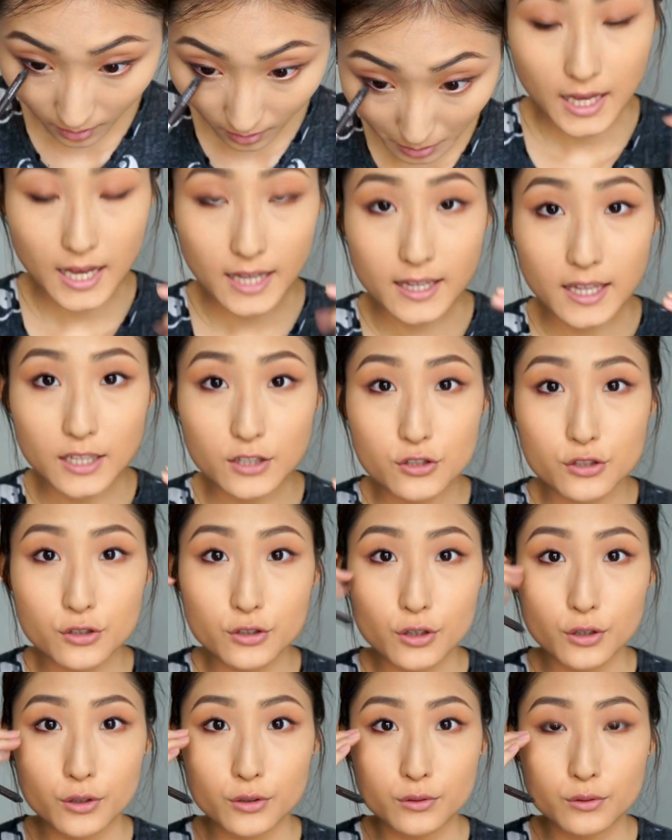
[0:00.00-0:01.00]
I like to
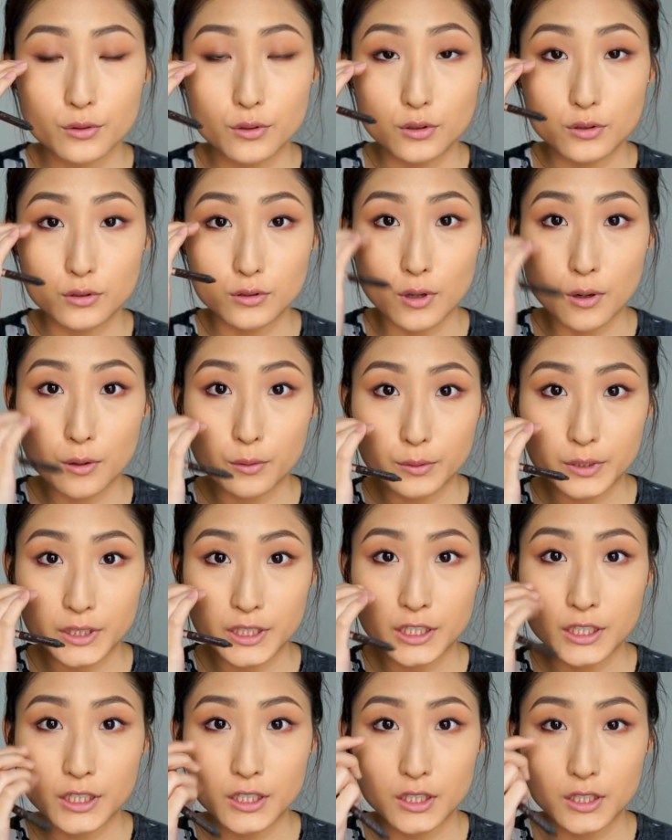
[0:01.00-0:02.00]
go
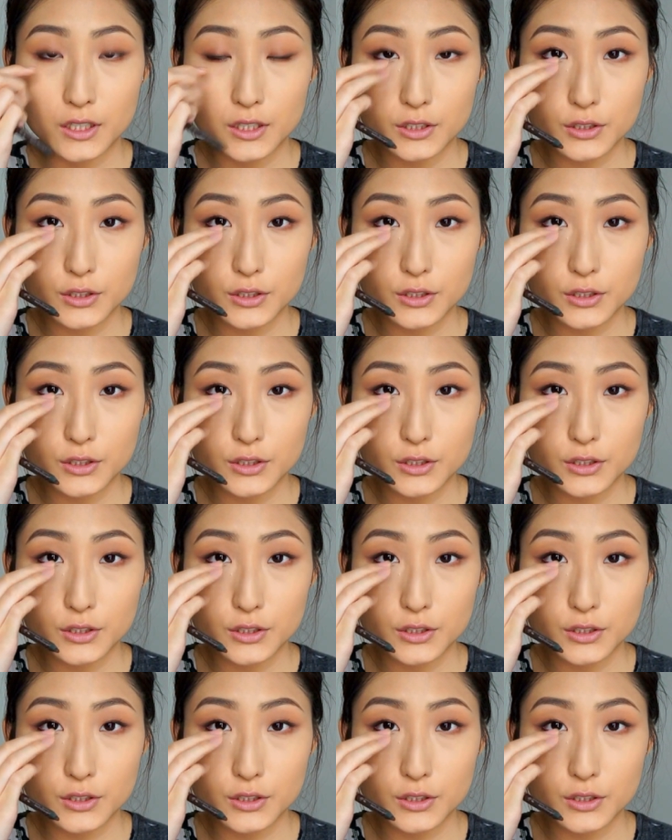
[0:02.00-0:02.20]
lower